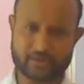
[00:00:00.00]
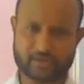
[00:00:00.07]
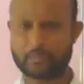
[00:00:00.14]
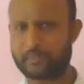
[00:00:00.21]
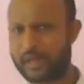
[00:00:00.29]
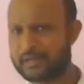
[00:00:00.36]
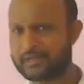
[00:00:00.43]
So
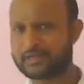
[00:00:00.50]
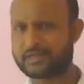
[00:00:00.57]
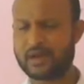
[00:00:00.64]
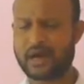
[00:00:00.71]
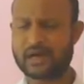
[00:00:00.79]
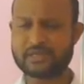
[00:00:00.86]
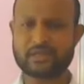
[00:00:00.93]
plants,
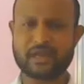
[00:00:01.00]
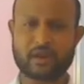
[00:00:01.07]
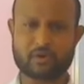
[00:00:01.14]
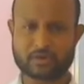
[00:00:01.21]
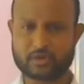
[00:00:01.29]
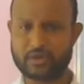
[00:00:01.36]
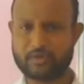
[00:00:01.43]
as they are
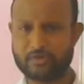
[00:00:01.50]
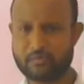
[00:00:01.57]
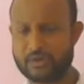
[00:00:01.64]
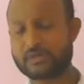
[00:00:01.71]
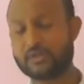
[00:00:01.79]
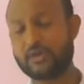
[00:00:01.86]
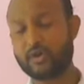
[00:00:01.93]
also living
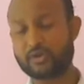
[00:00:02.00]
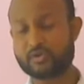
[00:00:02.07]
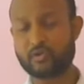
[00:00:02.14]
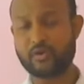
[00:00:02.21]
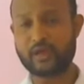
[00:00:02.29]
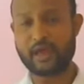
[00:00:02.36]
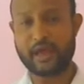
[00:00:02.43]
beings, they
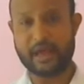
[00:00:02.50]
also